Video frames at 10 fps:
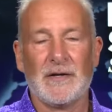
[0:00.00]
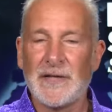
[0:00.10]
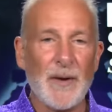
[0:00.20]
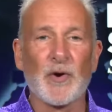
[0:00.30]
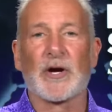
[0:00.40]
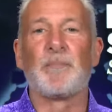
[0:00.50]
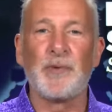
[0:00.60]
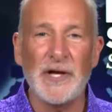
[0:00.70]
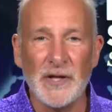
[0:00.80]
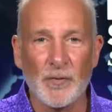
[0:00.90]
They were
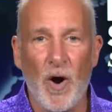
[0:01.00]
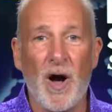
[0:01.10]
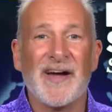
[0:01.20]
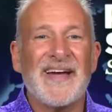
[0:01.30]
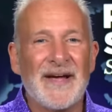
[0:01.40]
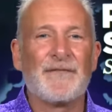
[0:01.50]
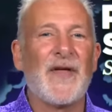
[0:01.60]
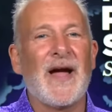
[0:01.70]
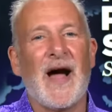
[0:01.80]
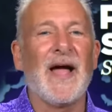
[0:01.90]
completely wrong. If
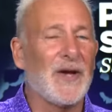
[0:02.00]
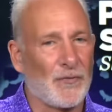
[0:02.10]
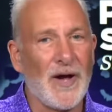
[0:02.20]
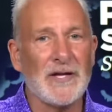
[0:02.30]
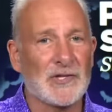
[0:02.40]
they hike rates,